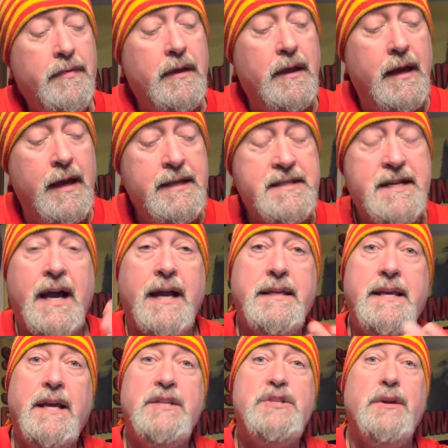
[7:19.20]
He's
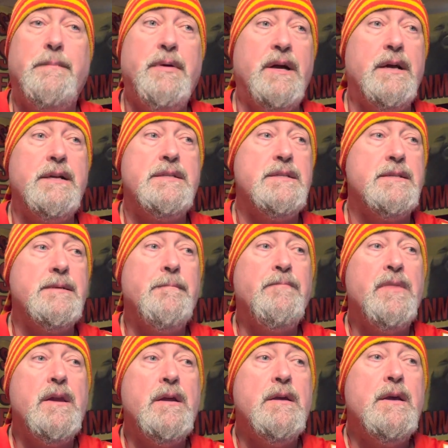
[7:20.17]
not catching punts.
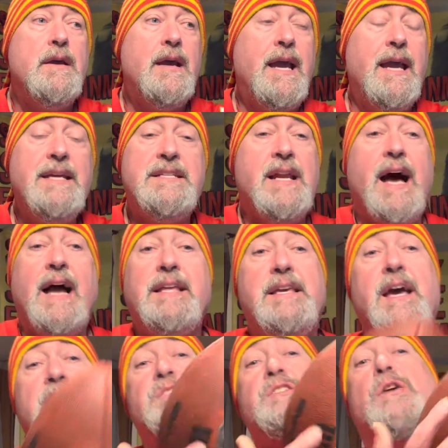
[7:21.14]
He's not
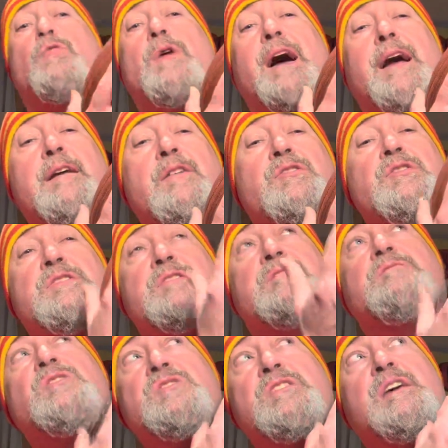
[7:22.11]
catching it right here.
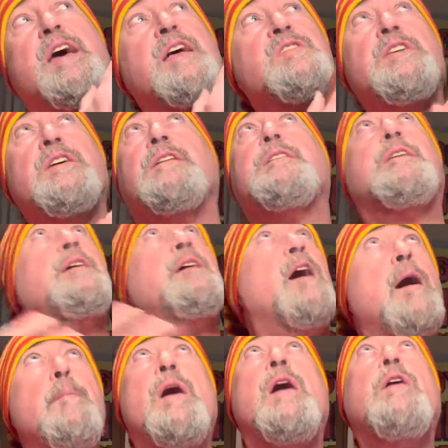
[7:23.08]
Just catch it.
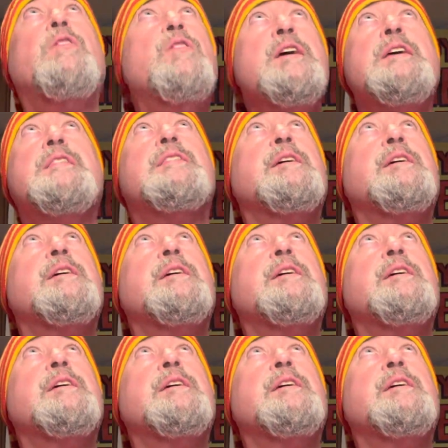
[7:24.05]
Come underneath